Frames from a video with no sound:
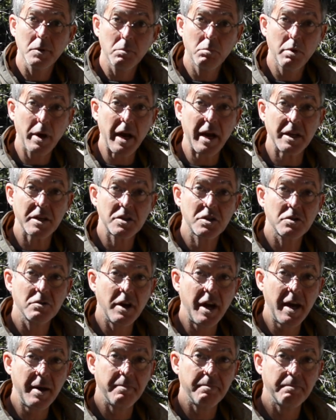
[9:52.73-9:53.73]
Branch,
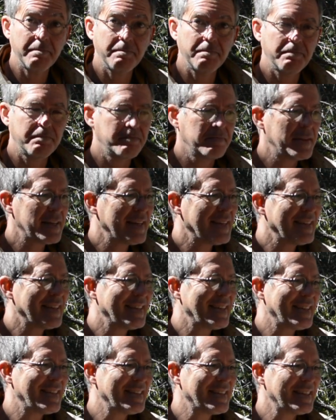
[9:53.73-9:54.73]
right?
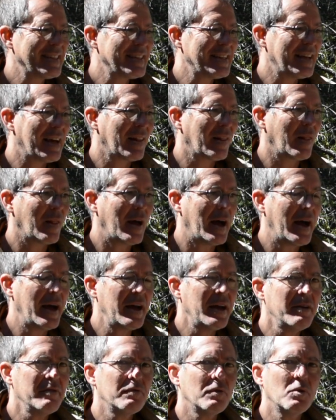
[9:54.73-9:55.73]
Is it
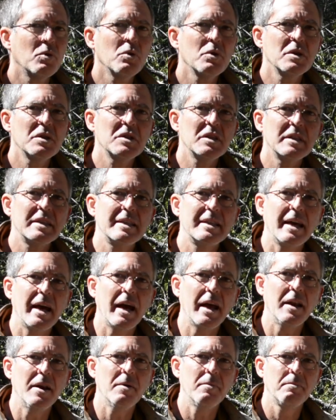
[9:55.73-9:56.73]
alive or is it
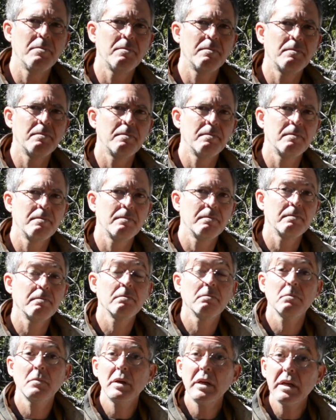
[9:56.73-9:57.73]
dead?
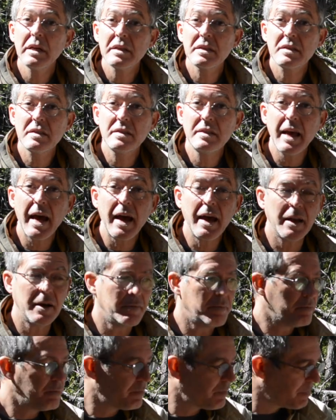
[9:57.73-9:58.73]
It's
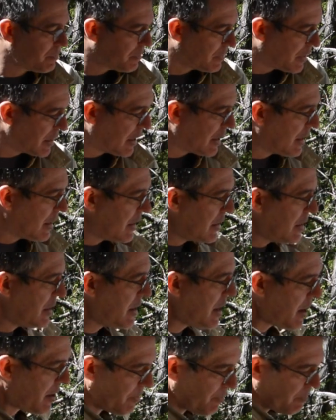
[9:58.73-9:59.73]
dead.
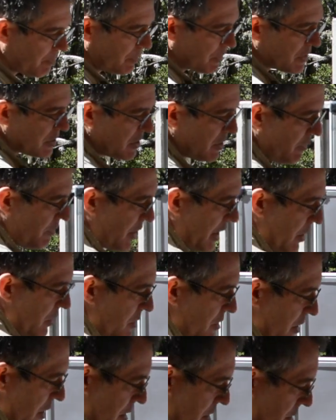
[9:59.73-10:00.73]
Now, let's see if
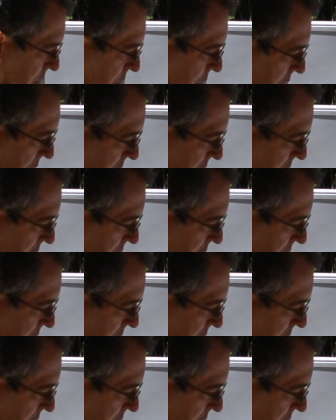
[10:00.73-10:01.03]
that'll stand up